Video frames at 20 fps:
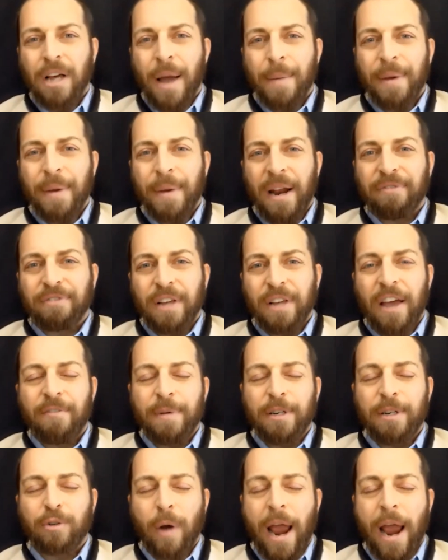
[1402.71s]
I mean, I've
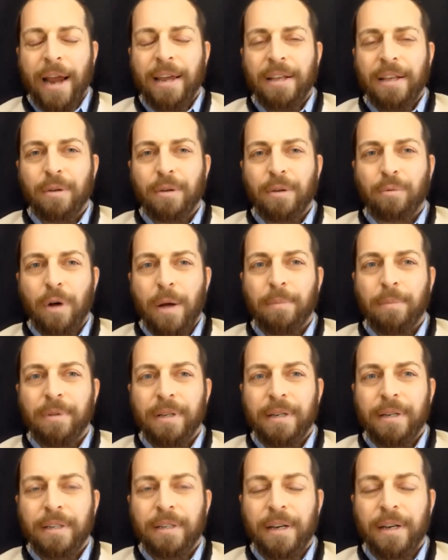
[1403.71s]
been tracking the
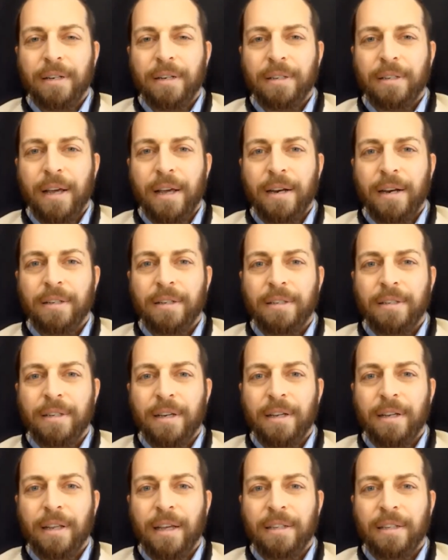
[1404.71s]
rumblings. I didn't
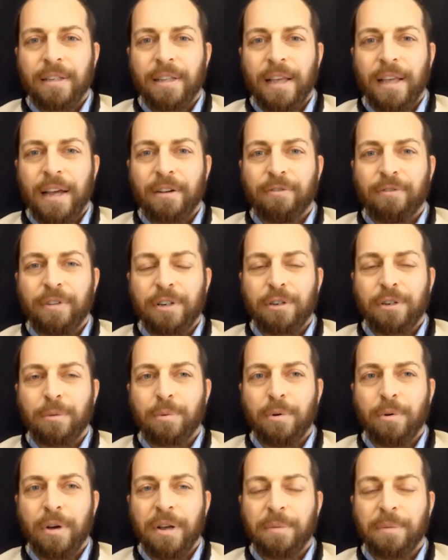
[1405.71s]
see it get to that official
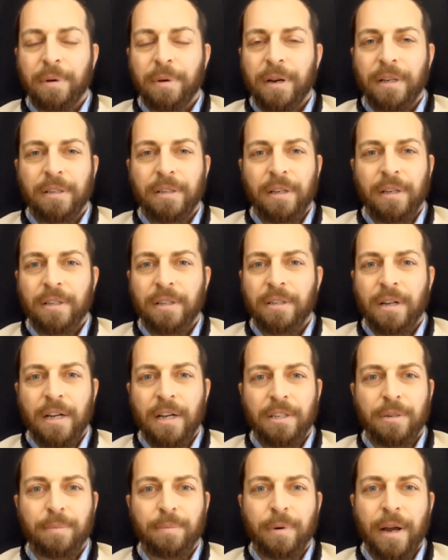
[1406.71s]
point, but it's
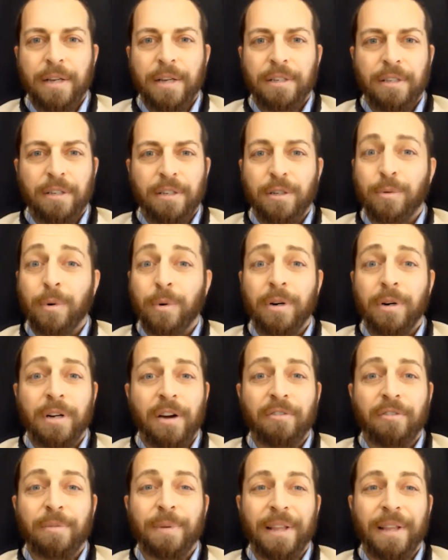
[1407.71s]
not surprising. This is where
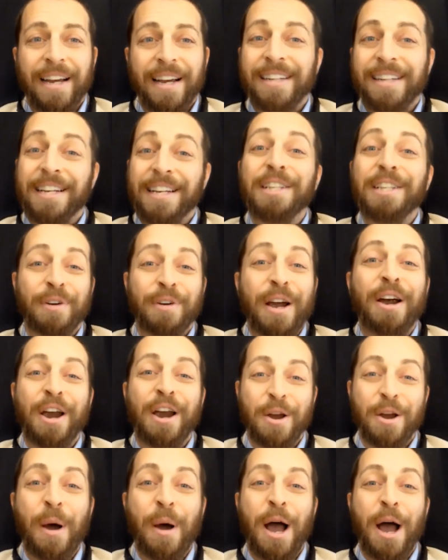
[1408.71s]
government, like I said, is very
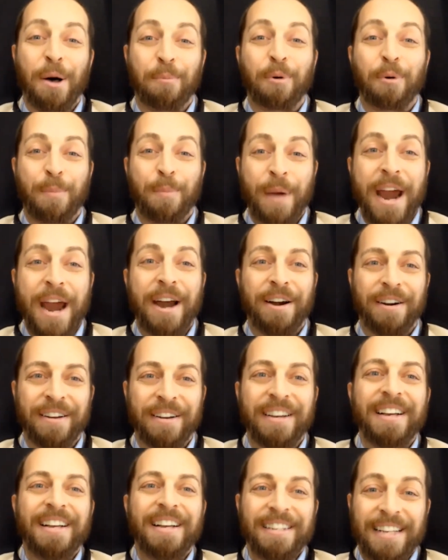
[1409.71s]
well prepared
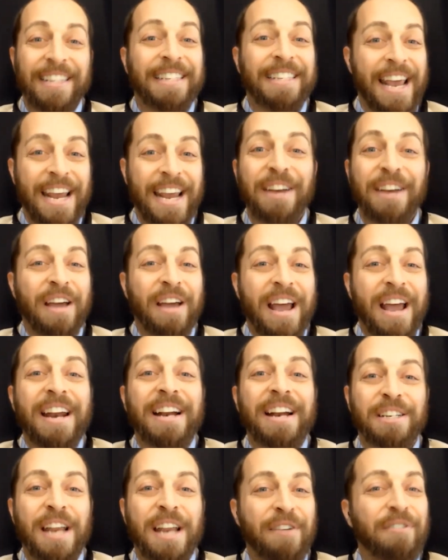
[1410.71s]
to take
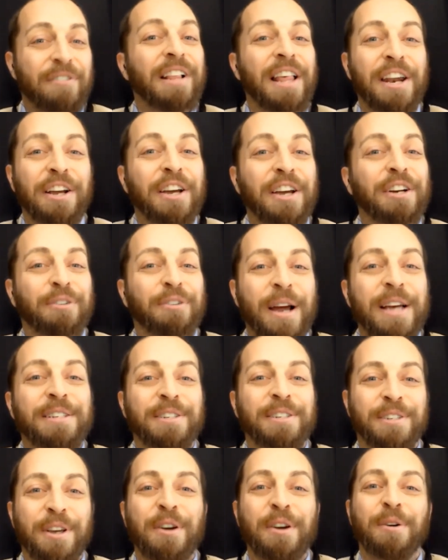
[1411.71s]
advantage. Never let a good
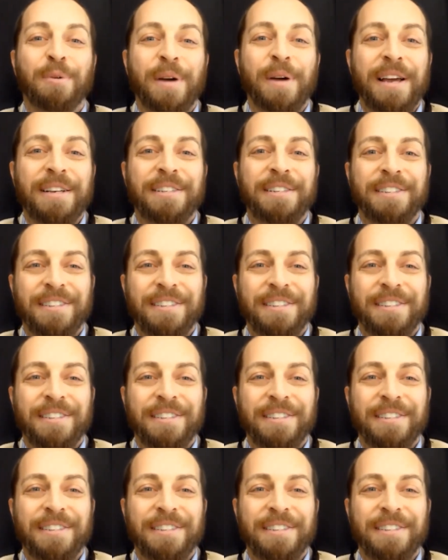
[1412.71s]
crisis go to waste.